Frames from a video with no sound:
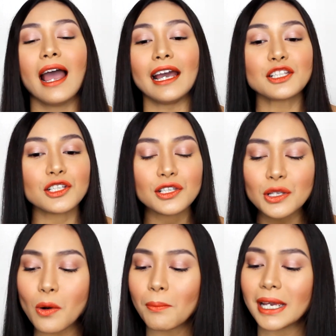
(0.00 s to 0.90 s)
It's just
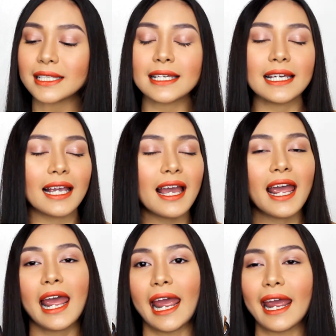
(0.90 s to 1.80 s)
so amazing,
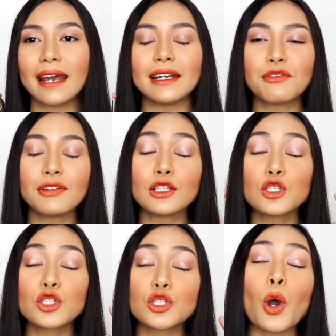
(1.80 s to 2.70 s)
and it feels
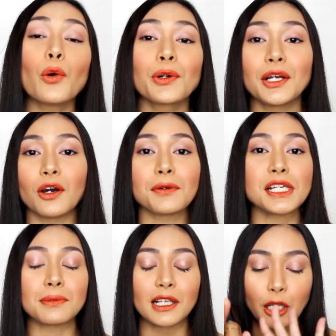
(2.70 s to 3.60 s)
so great on my skin.